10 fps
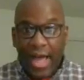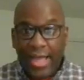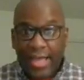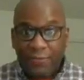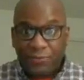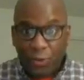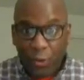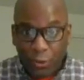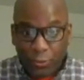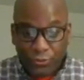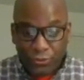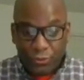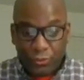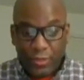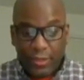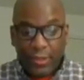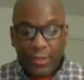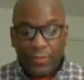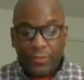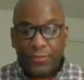I have told you
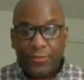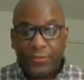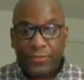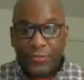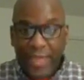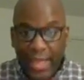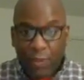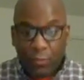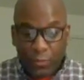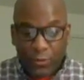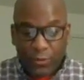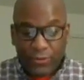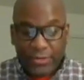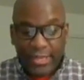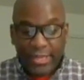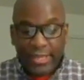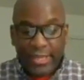that word